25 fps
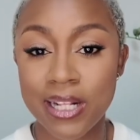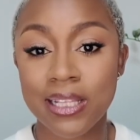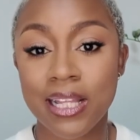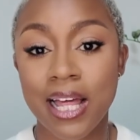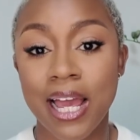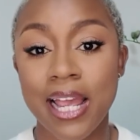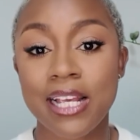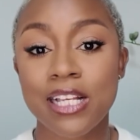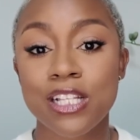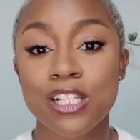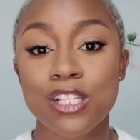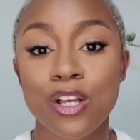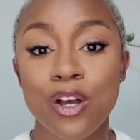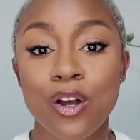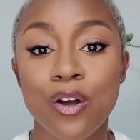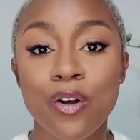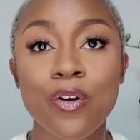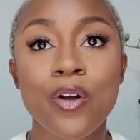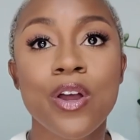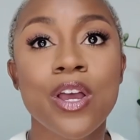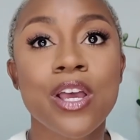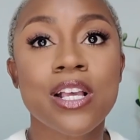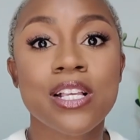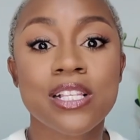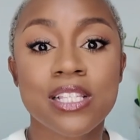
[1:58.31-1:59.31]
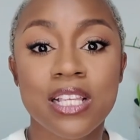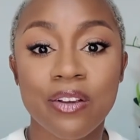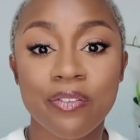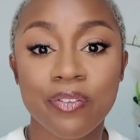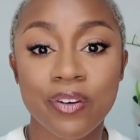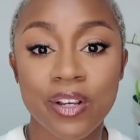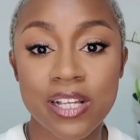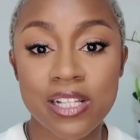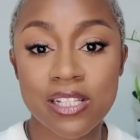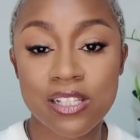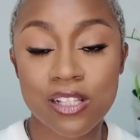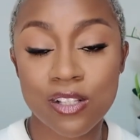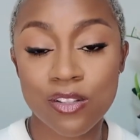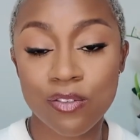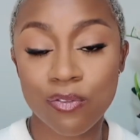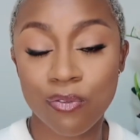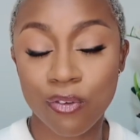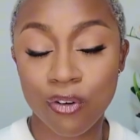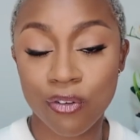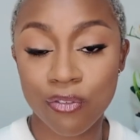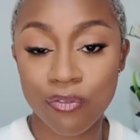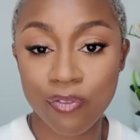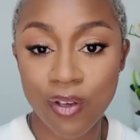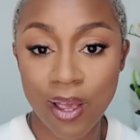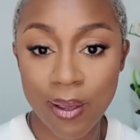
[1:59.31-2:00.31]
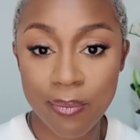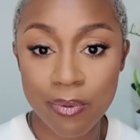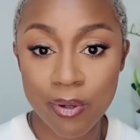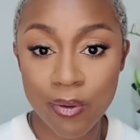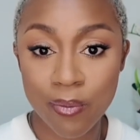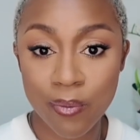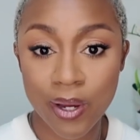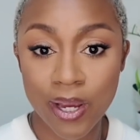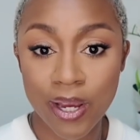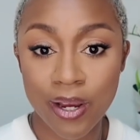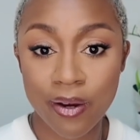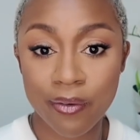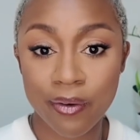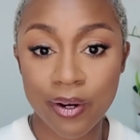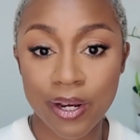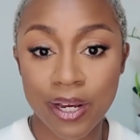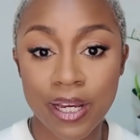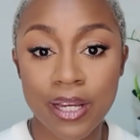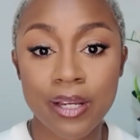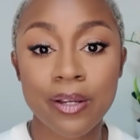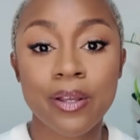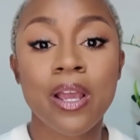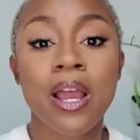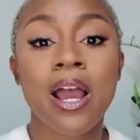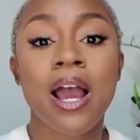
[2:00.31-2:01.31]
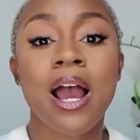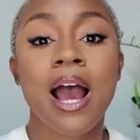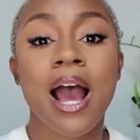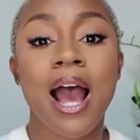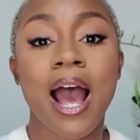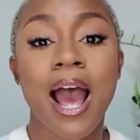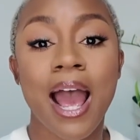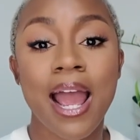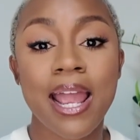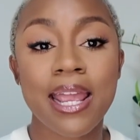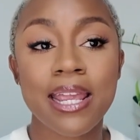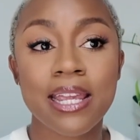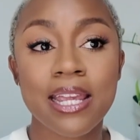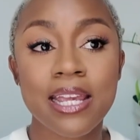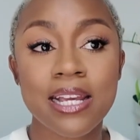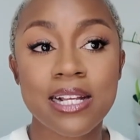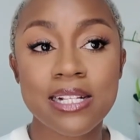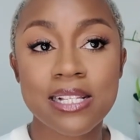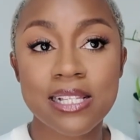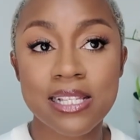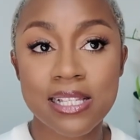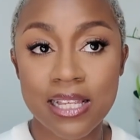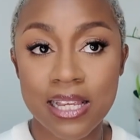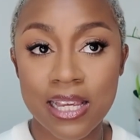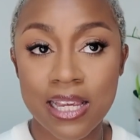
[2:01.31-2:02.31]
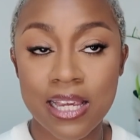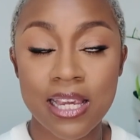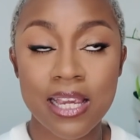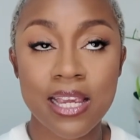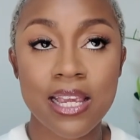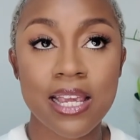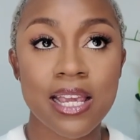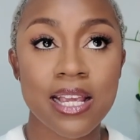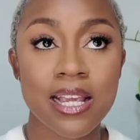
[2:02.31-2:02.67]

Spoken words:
Like, so say for instance, for February, I can see